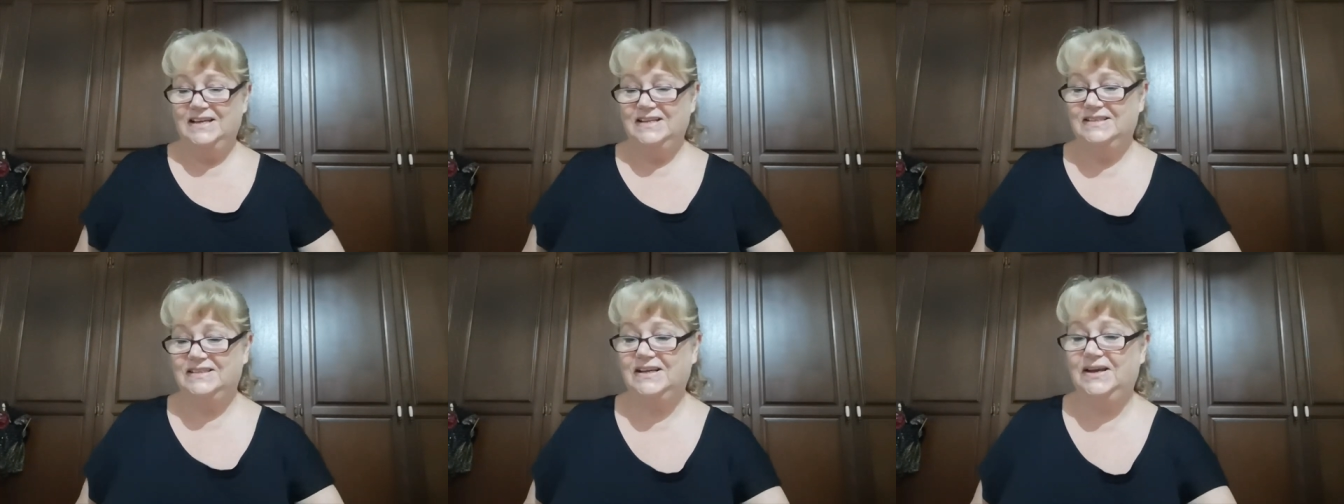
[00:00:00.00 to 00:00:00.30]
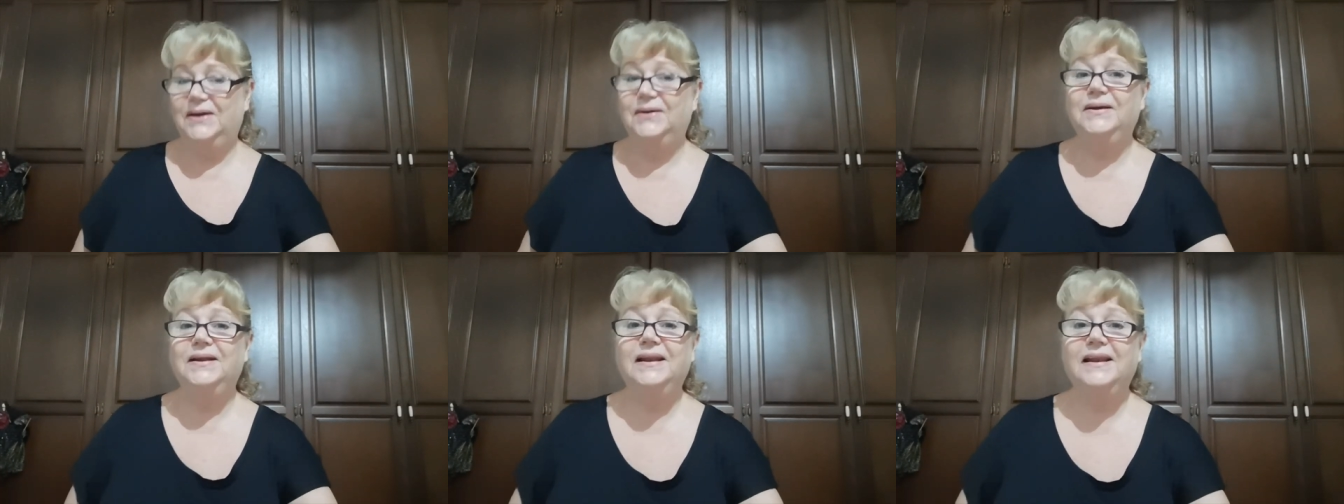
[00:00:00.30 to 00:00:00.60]

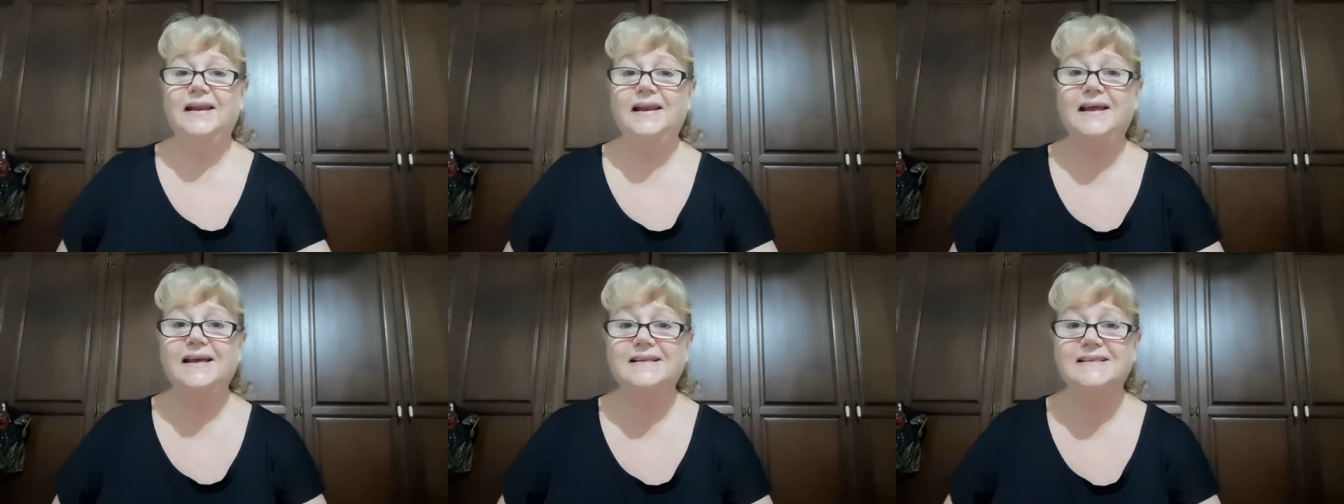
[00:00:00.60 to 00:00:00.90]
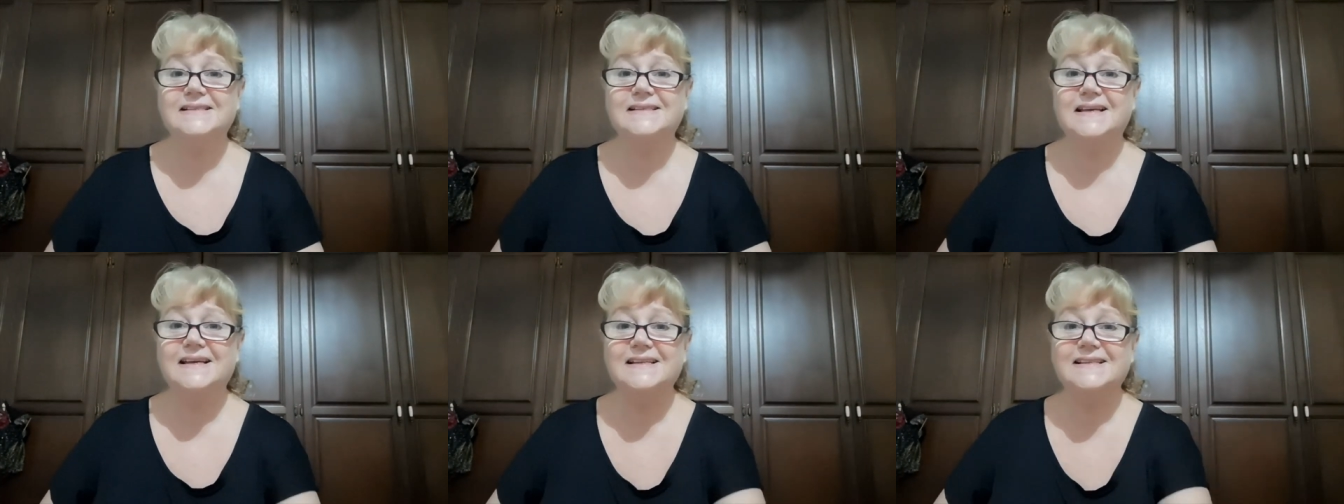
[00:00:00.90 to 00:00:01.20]
So
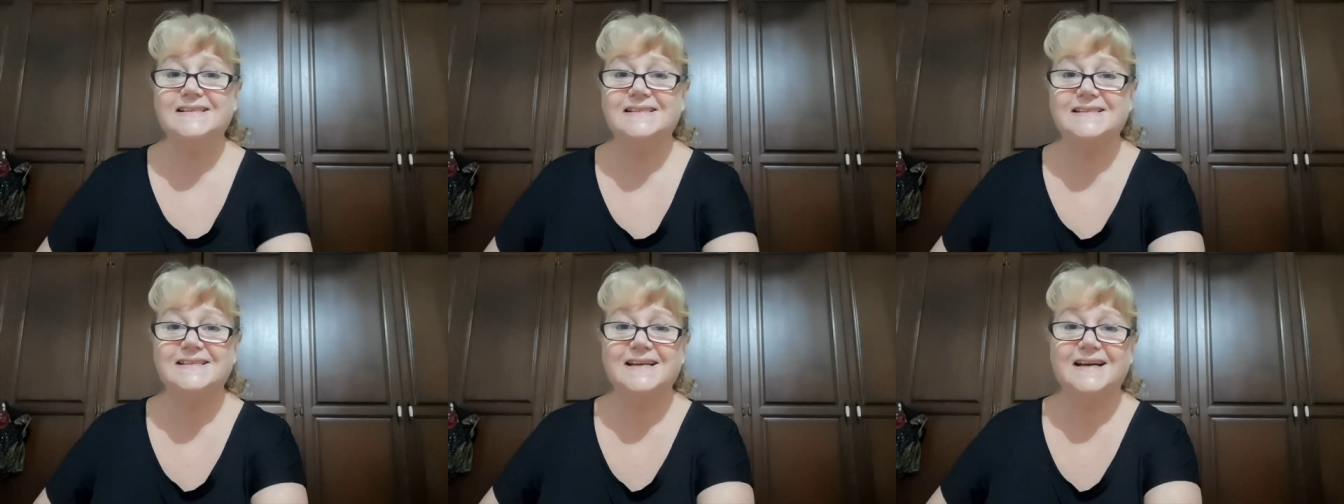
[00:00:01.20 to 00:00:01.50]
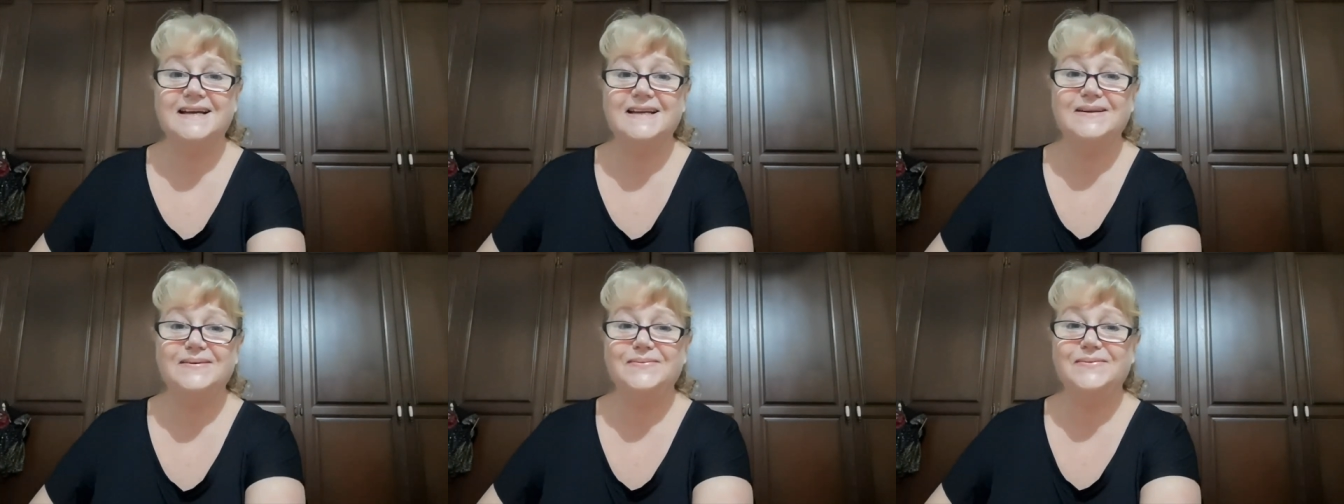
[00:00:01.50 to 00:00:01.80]
let's get
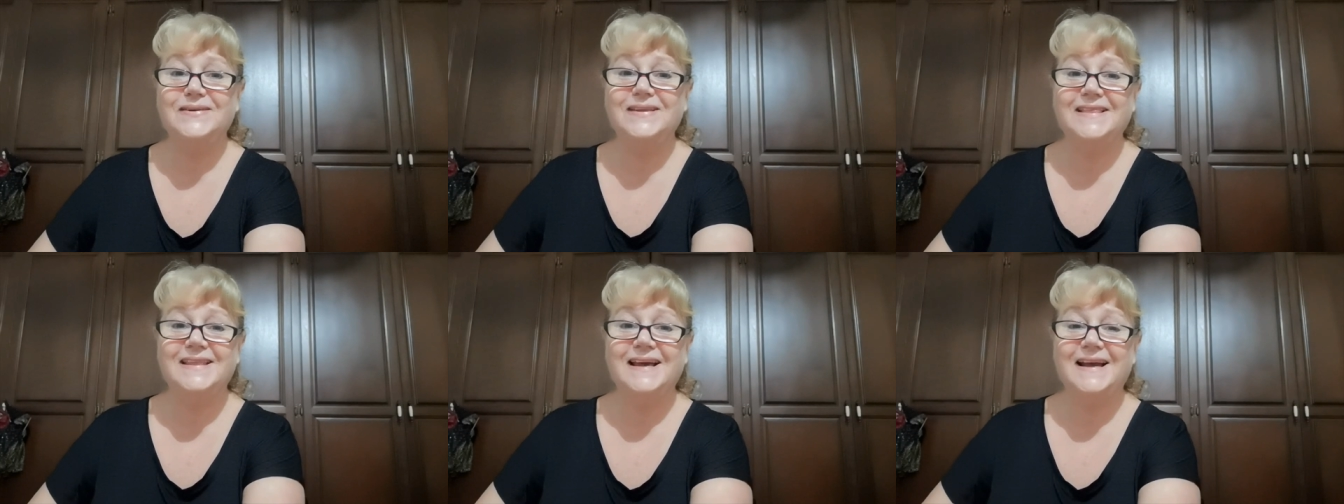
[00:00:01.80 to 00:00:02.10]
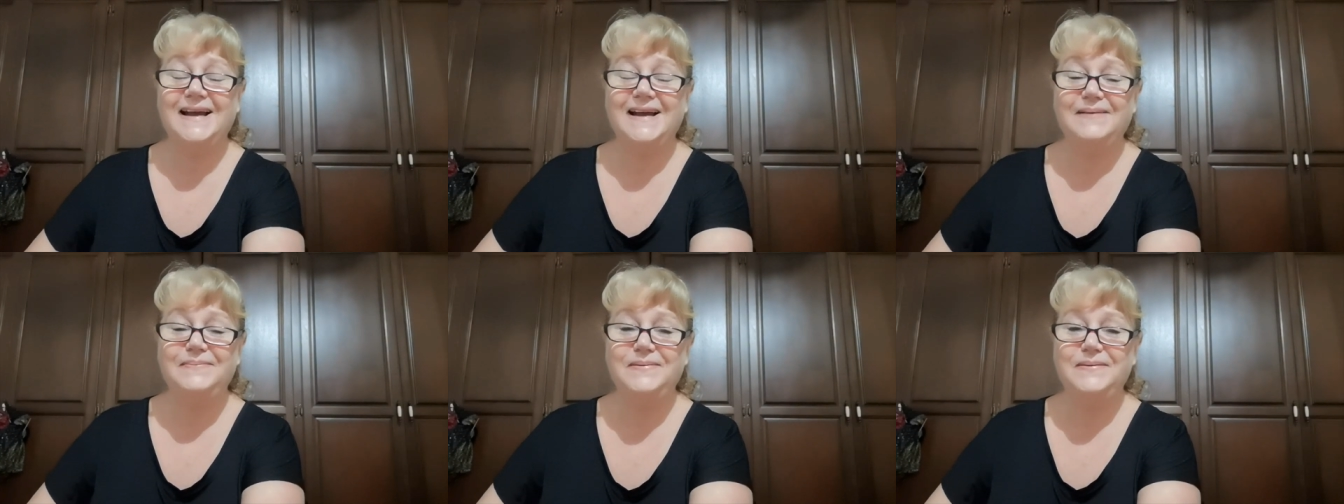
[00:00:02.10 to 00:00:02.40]
started with
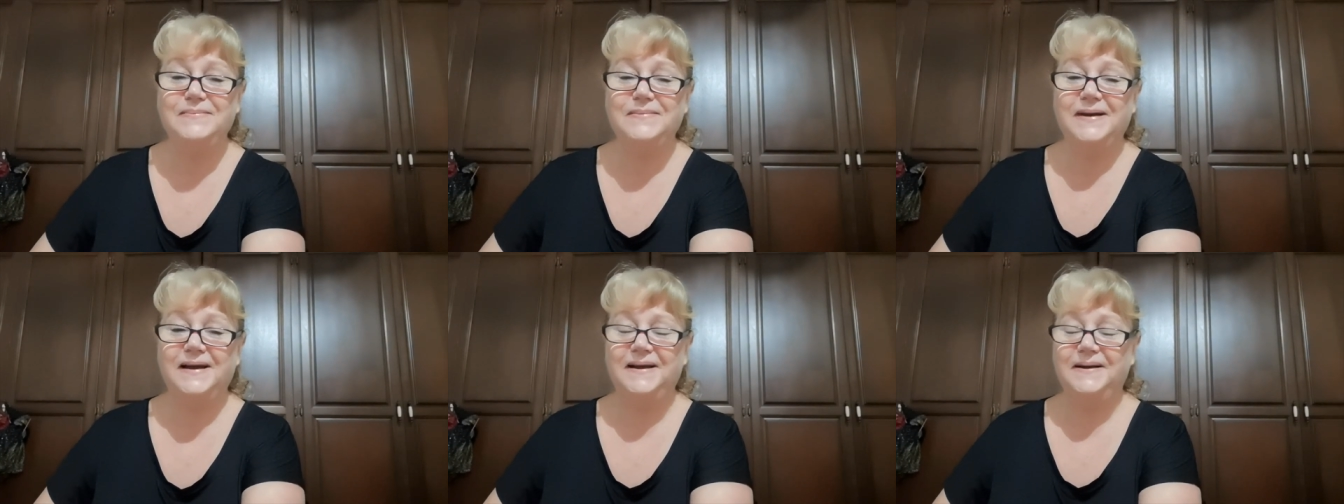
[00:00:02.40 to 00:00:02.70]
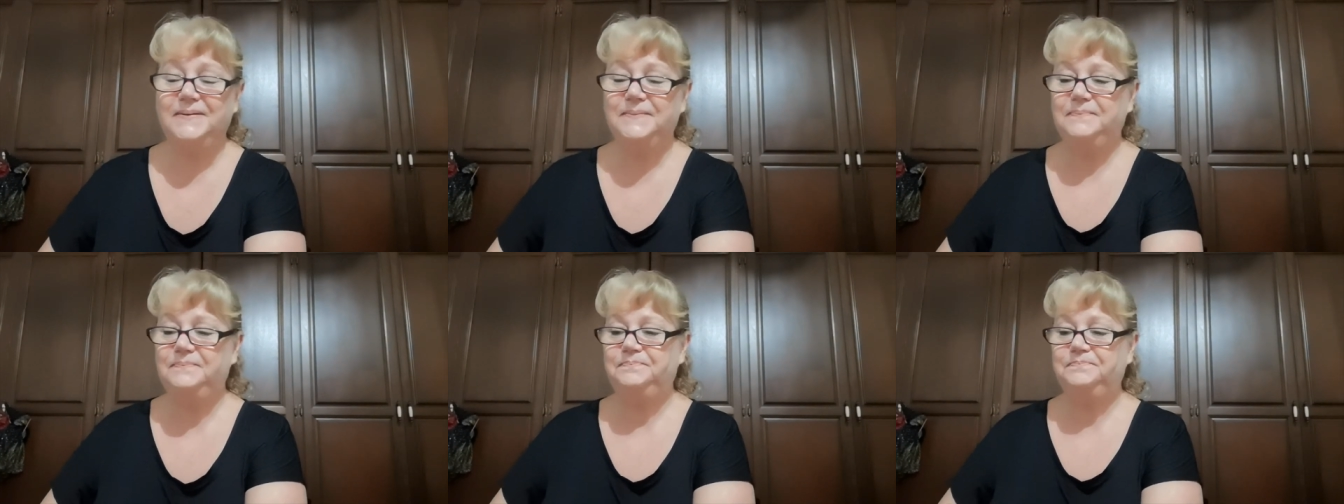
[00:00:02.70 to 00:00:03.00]
the happy
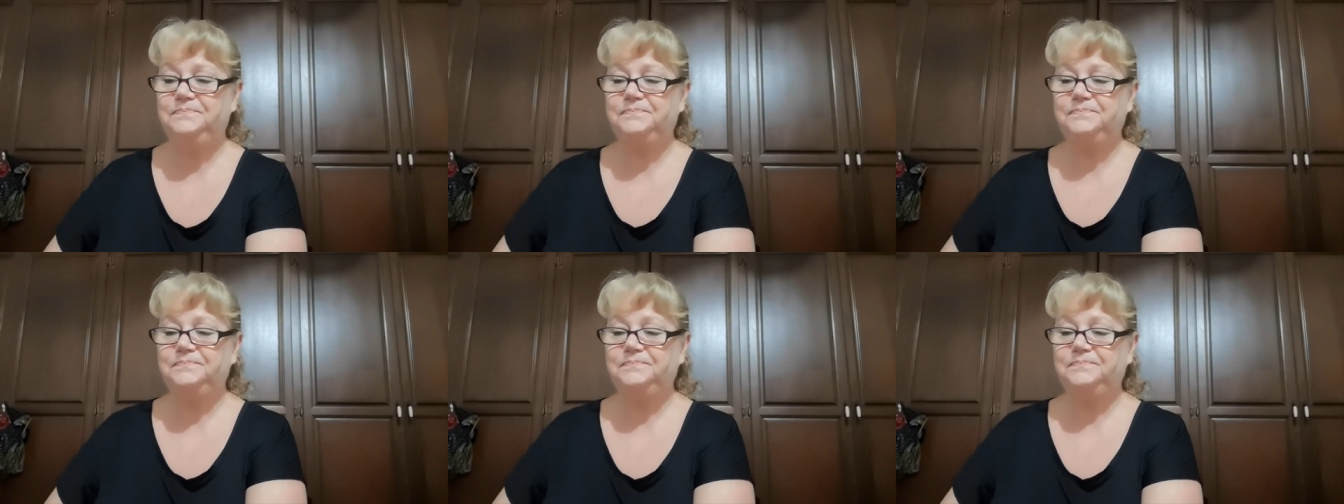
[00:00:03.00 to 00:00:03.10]
mail.